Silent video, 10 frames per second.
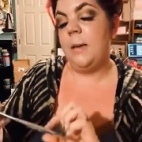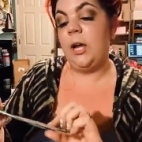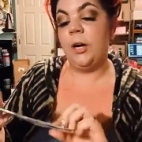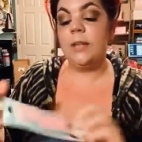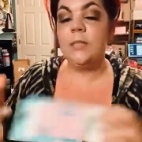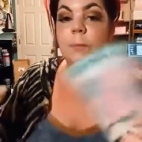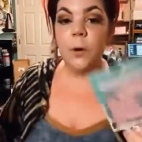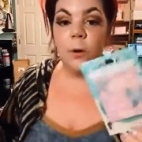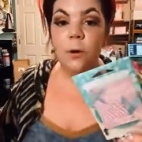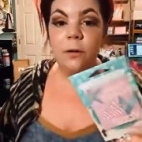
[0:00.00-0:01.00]
Iridescent
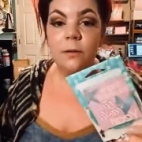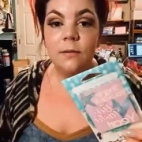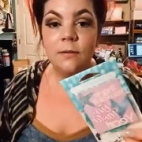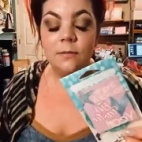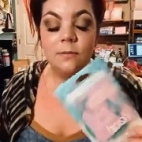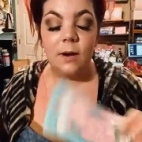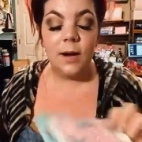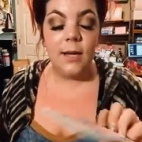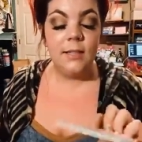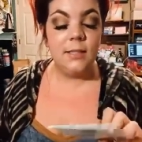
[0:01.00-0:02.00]
pearl,
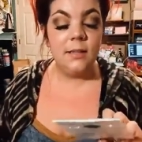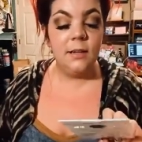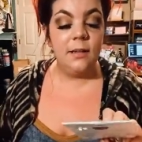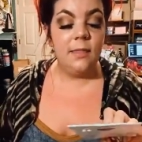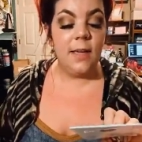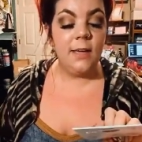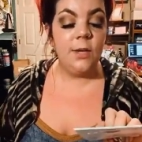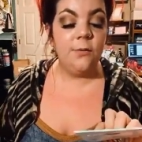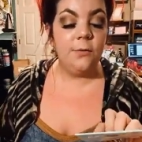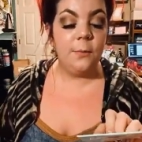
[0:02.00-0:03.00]
right?
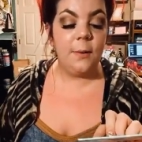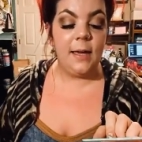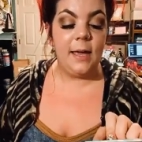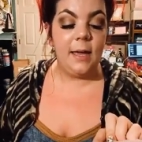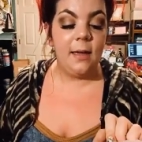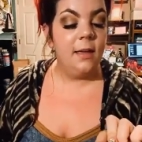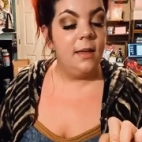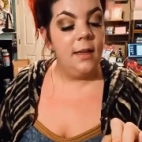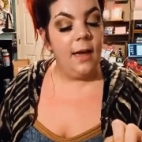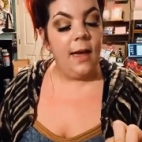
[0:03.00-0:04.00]
Thank you for being
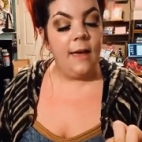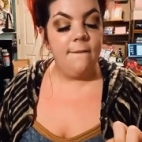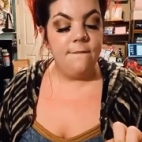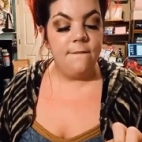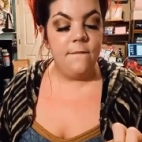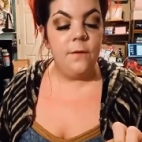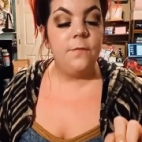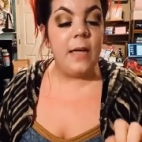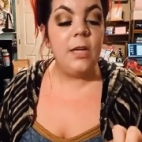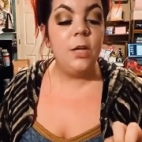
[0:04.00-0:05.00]
a,
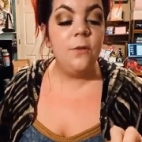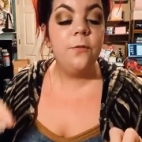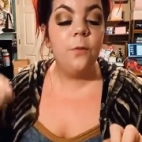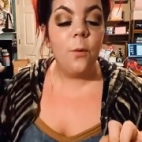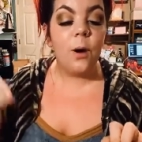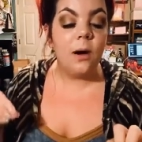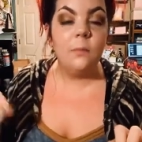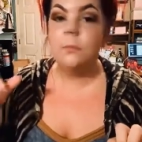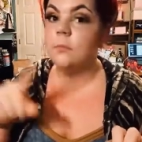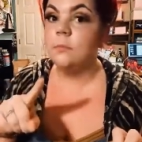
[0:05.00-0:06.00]
thank you
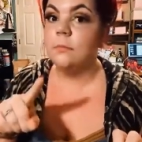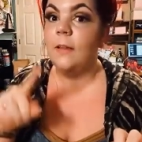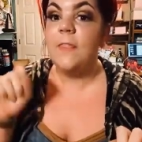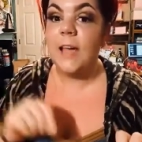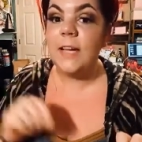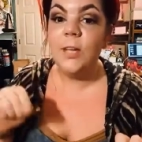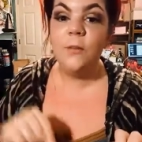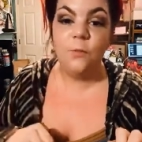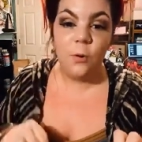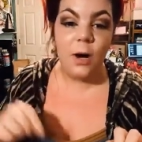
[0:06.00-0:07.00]
for
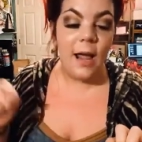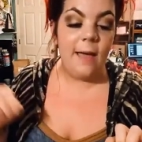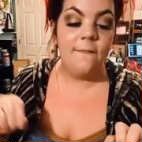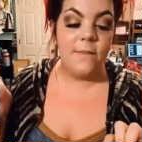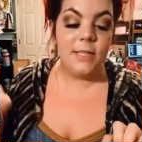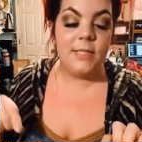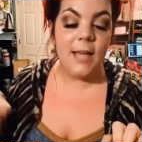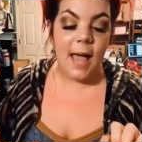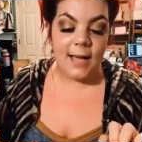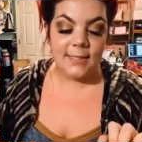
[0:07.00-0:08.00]
a
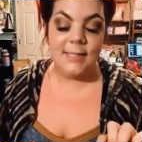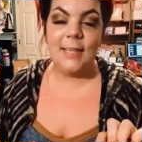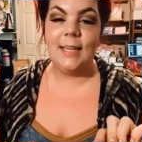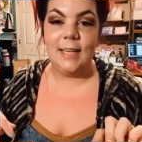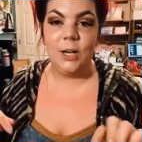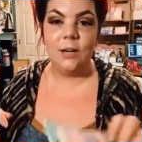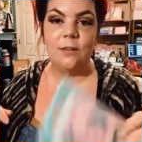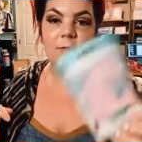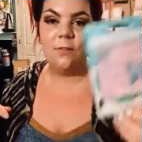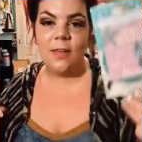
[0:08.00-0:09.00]
fantastic year,
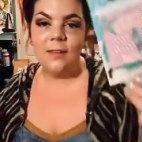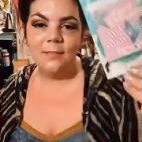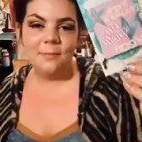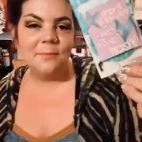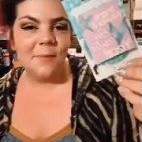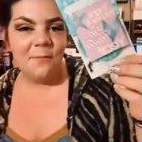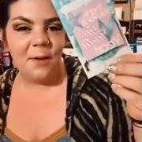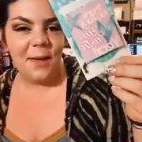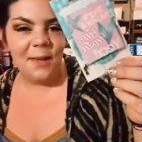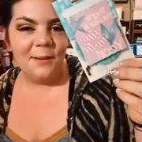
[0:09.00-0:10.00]
Finn,
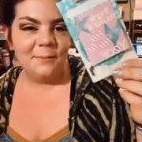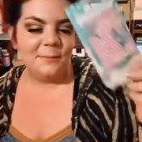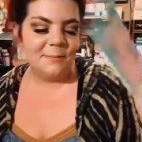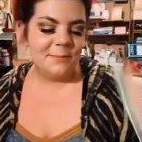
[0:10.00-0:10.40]
F-I-N.